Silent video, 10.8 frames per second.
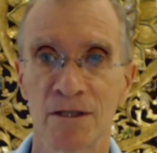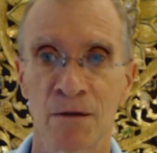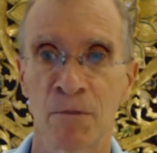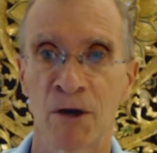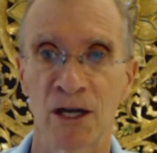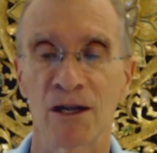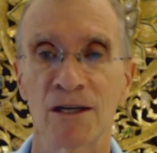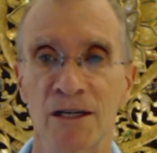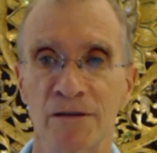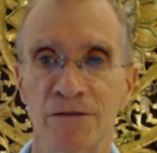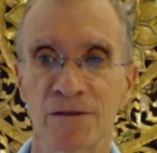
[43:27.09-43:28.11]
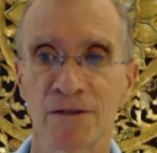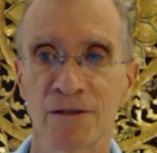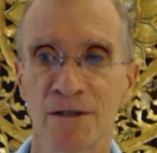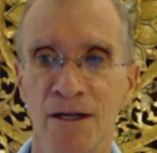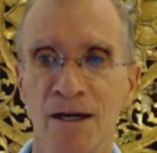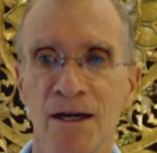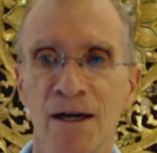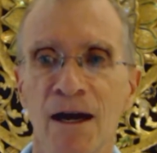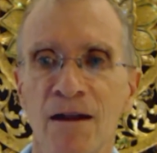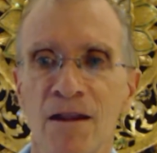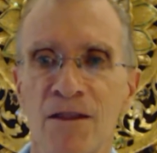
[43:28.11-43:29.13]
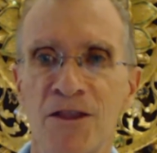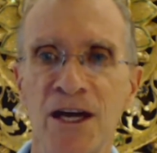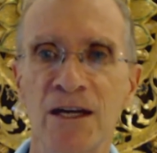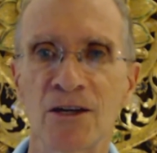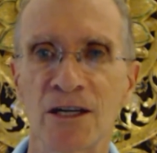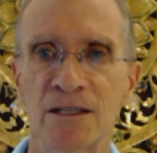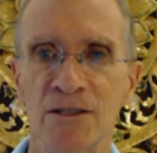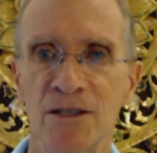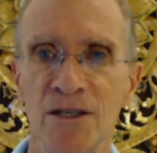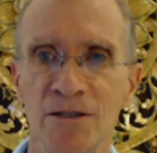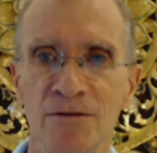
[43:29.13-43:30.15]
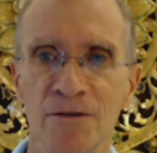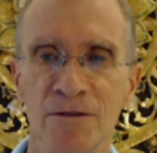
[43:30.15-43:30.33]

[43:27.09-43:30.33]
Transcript: and my life, then I can go